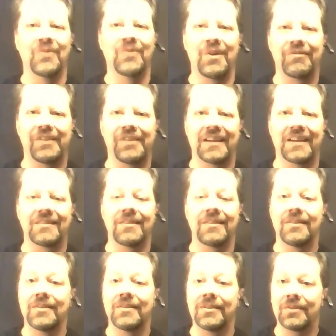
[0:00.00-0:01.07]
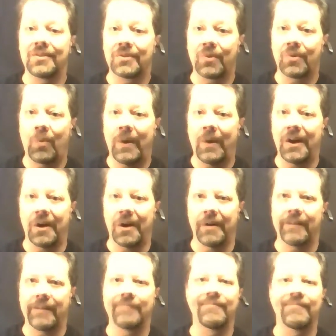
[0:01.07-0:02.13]
over x squared.
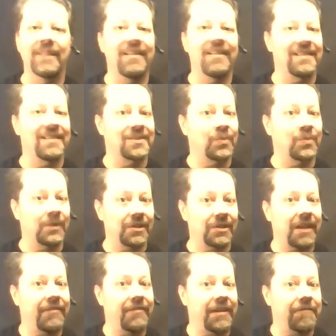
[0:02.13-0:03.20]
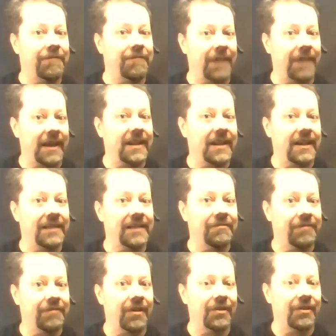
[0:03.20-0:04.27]
This will give a finite
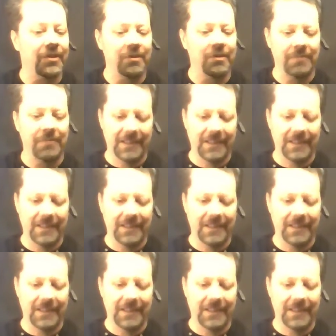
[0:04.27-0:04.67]
volume.